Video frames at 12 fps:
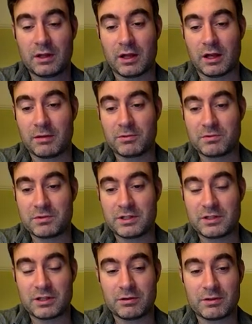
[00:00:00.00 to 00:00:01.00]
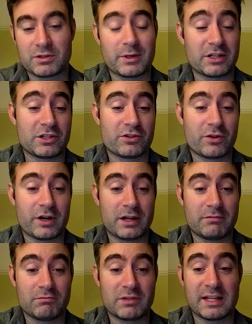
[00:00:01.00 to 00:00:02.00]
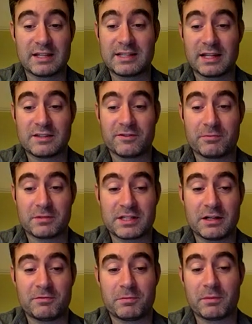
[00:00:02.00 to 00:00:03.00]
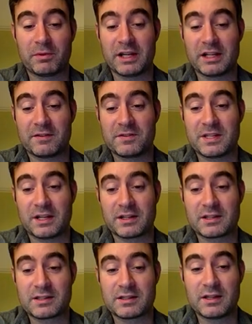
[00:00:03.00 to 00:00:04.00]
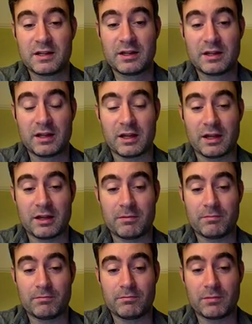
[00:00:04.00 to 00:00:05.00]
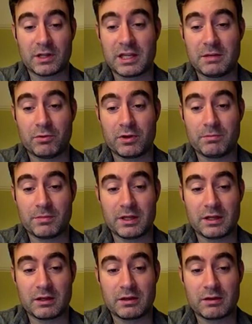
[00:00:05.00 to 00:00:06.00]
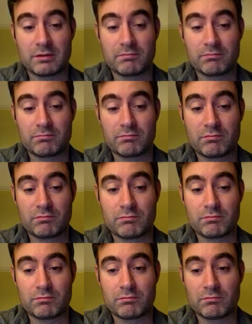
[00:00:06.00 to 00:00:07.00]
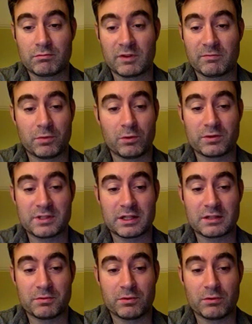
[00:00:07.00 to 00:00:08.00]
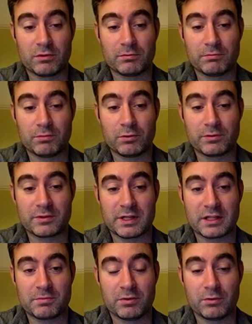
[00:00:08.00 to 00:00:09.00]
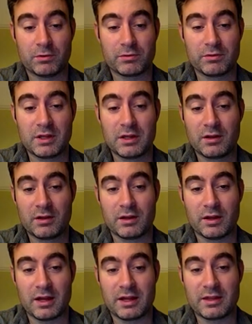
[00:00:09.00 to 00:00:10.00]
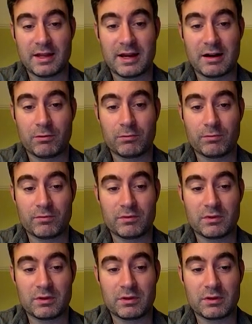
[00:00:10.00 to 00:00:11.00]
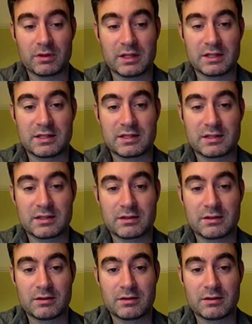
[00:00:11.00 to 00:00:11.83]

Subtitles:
d2, and to actually try and get the centre for myself by playing f6. A key point being pawn takes pawn, pawn takes pawn, and now this